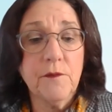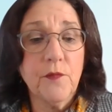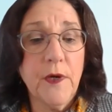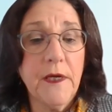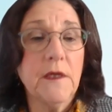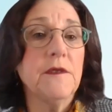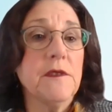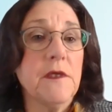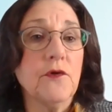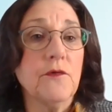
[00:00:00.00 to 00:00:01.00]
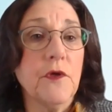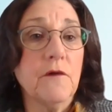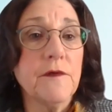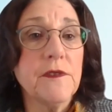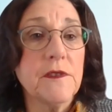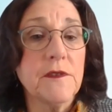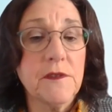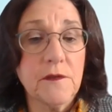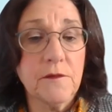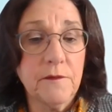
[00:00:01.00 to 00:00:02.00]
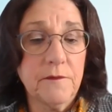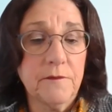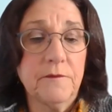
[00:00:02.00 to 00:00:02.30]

brain and central nervous system.